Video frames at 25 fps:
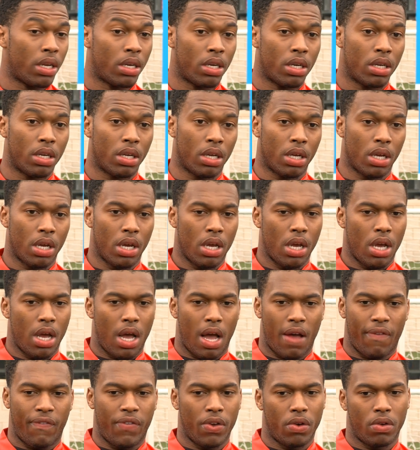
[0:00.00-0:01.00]
And
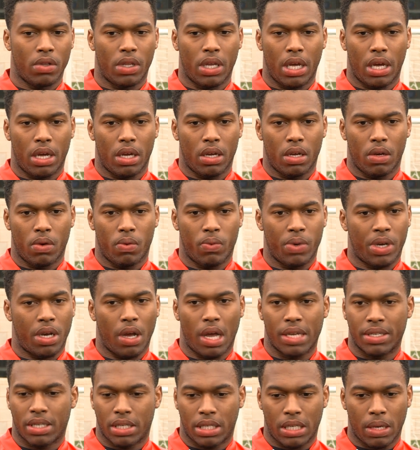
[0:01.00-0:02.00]
I feel that we
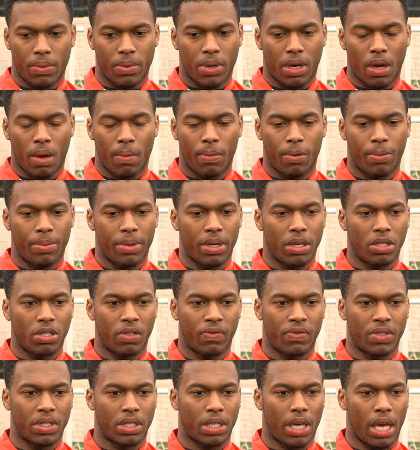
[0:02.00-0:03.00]
complement each
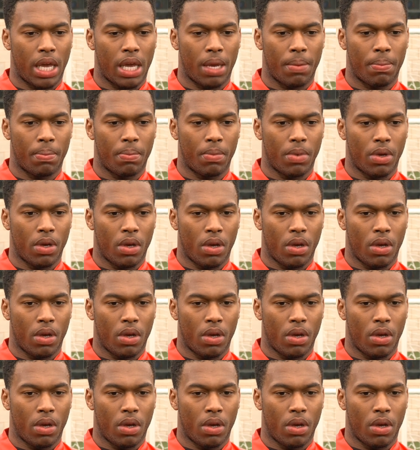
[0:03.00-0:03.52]
other's game.